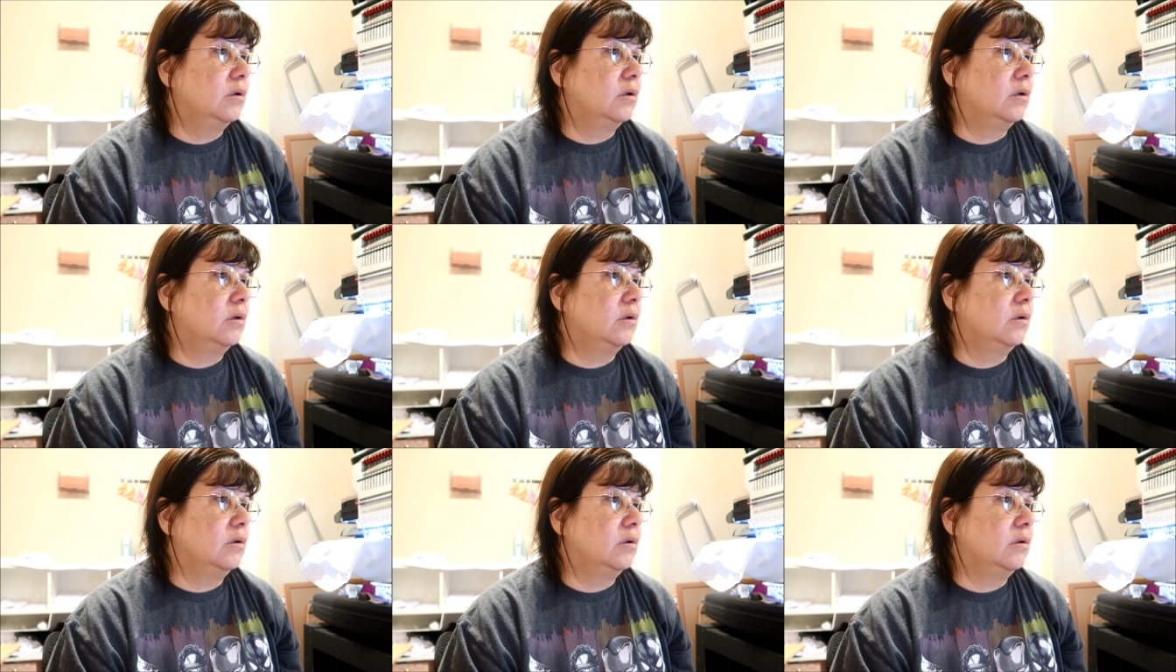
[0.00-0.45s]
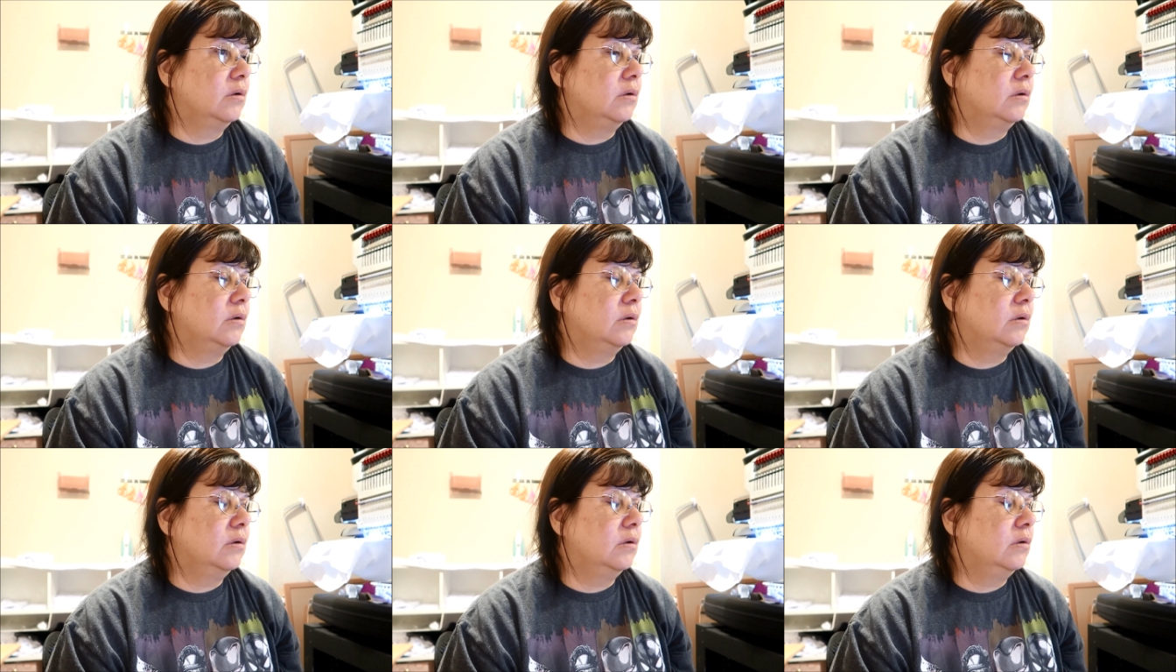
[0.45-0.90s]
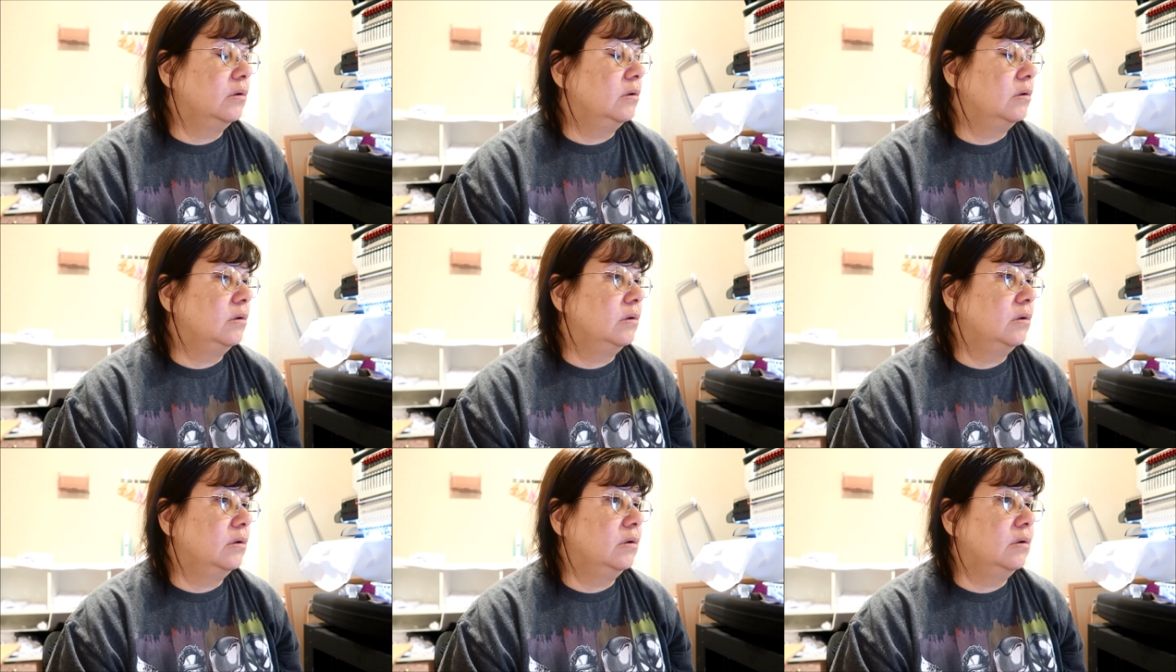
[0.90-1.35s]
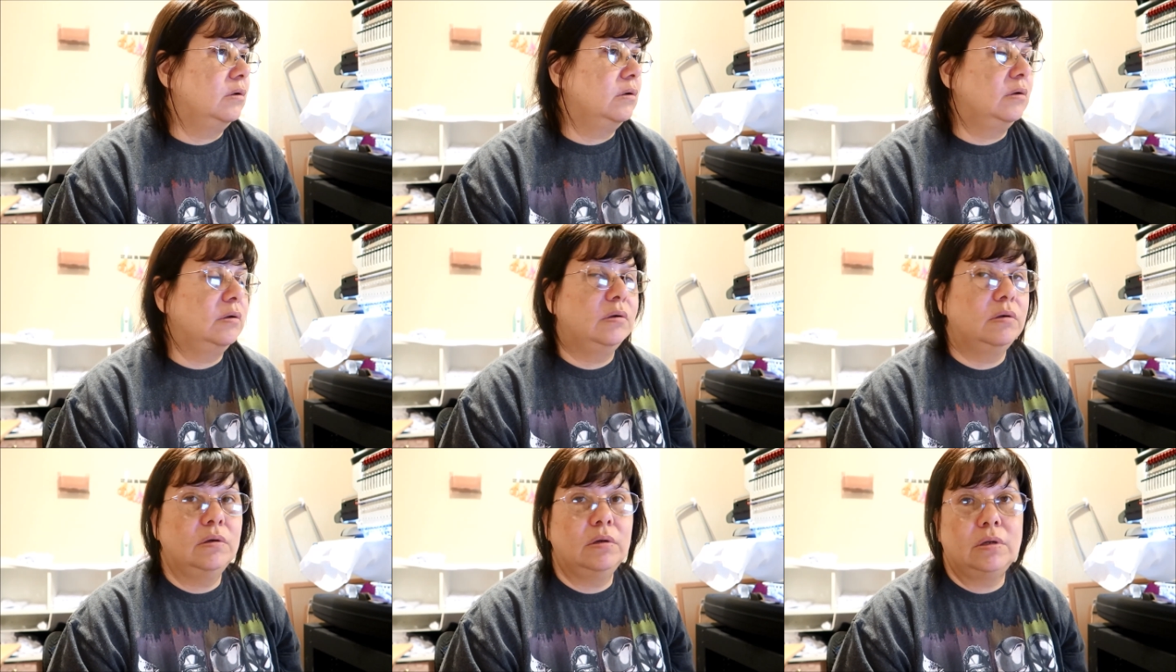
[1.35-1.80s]

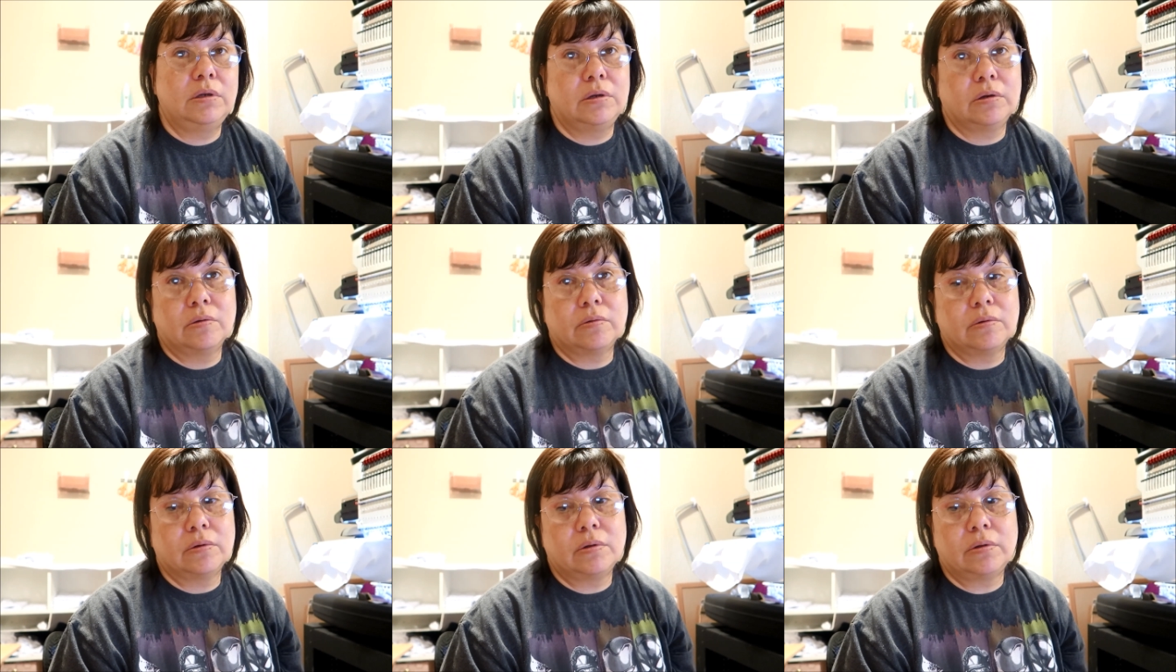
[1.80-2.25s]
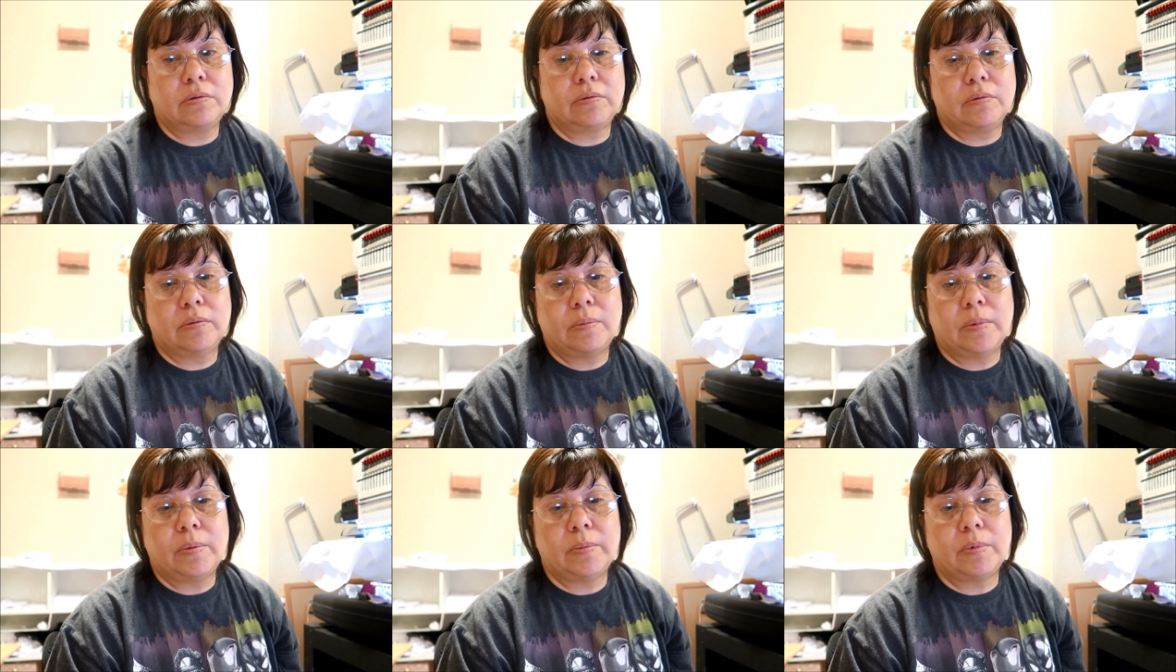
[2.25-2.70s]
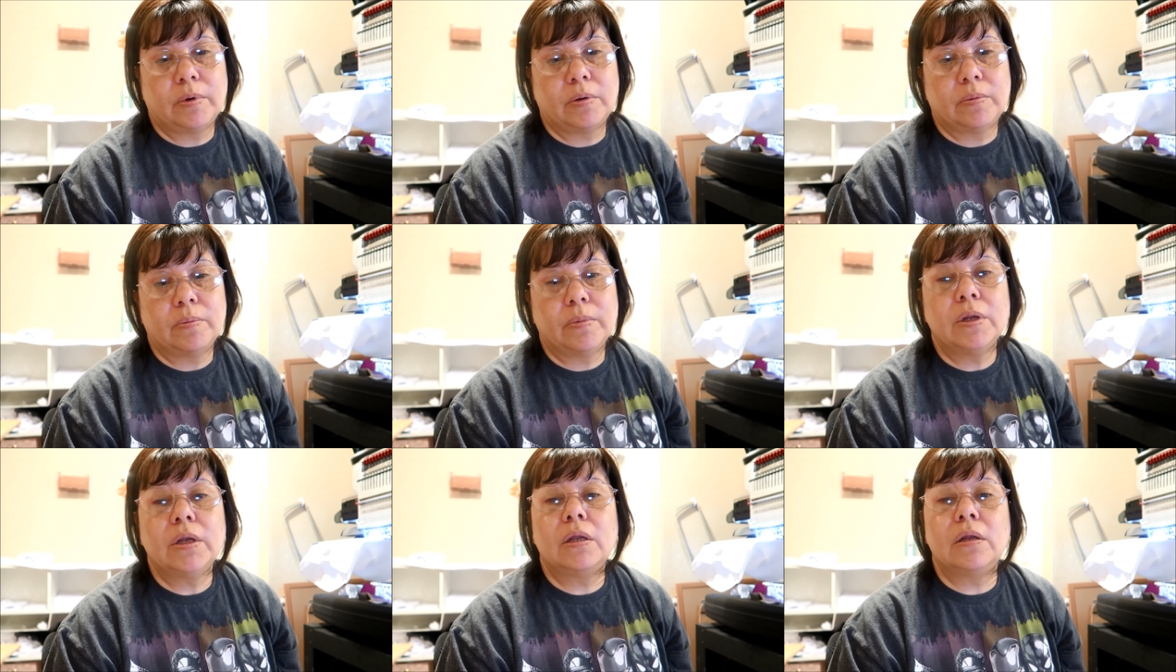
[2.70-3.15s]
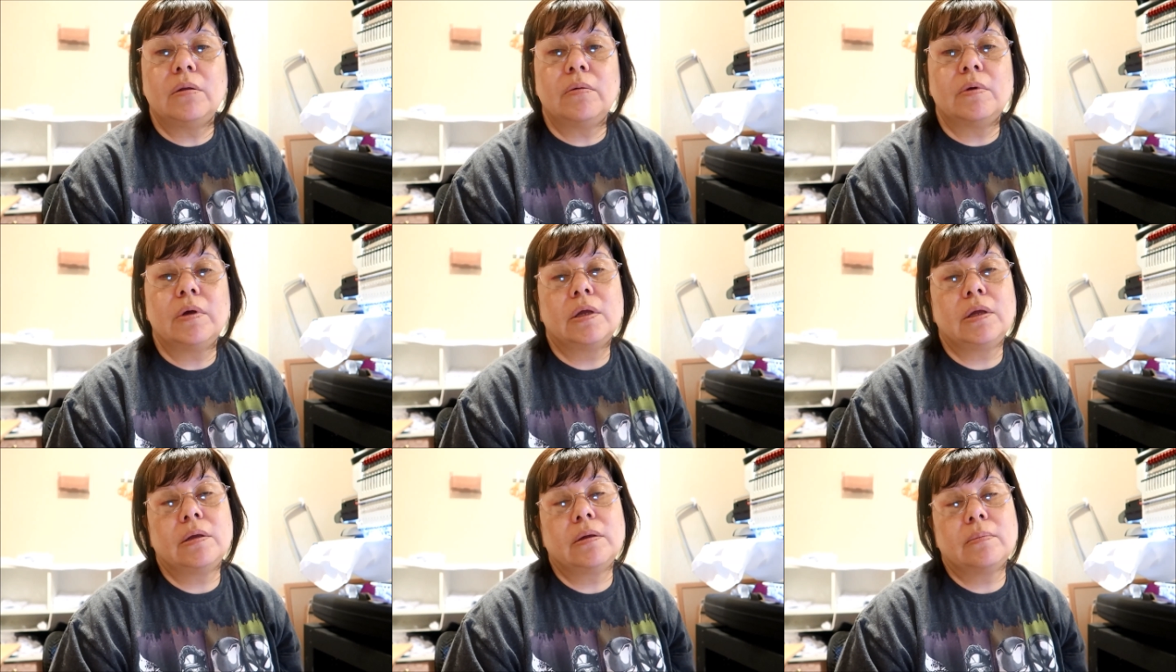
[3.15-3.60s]
I don't really remember, but
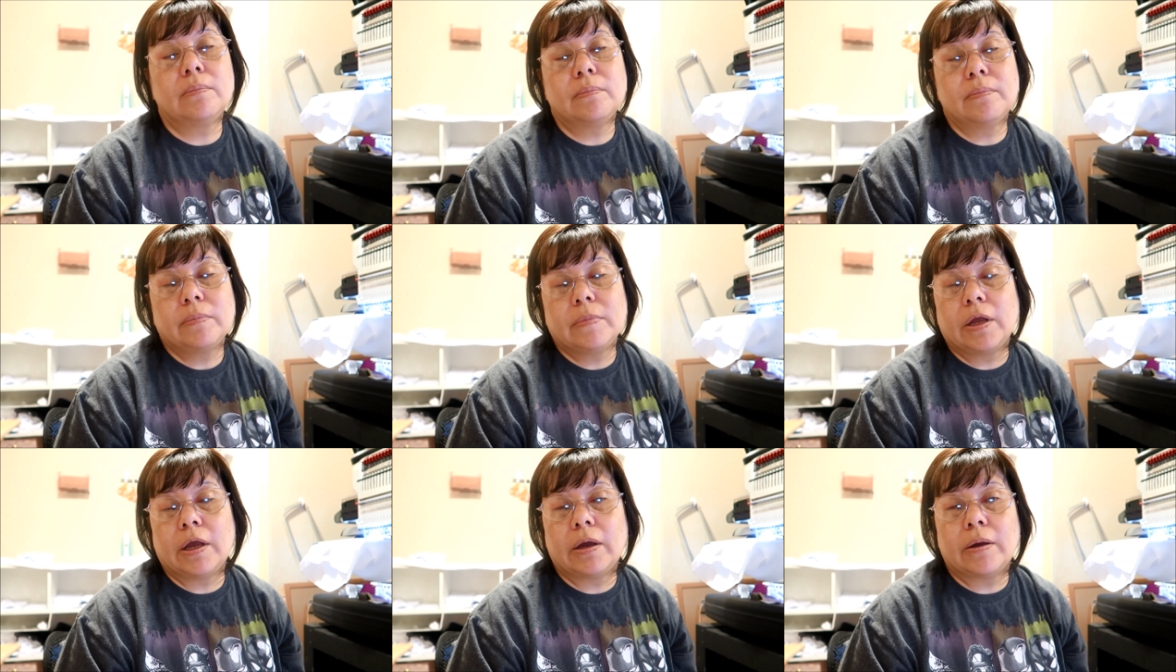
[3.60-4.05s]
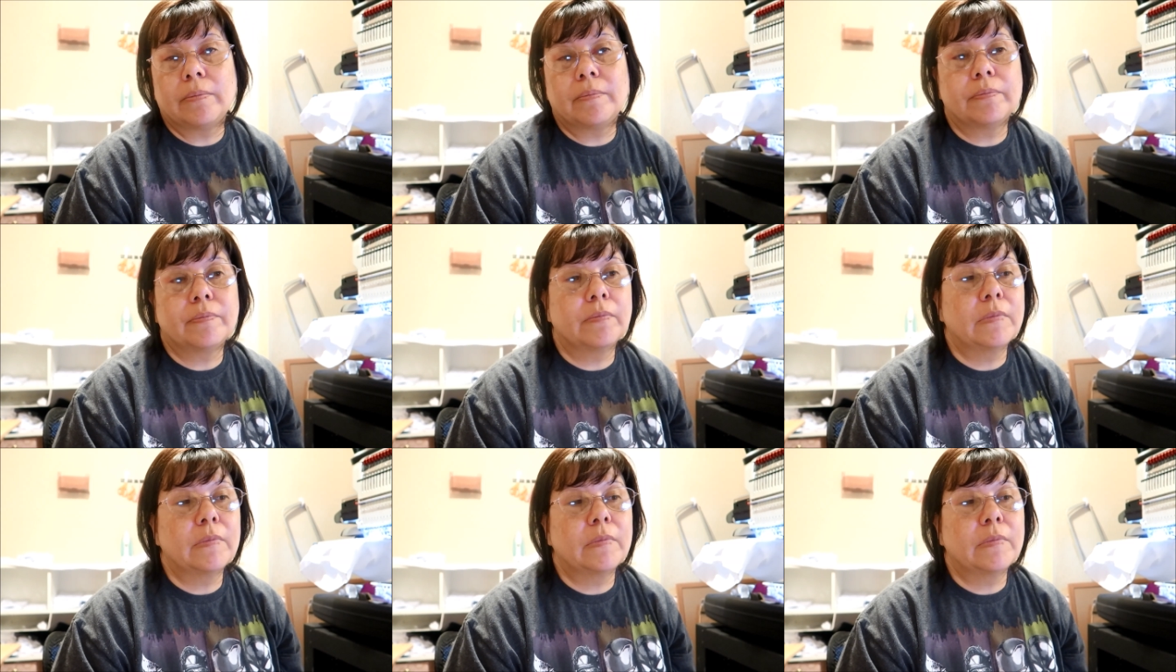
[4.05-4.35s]
anyway, yeah.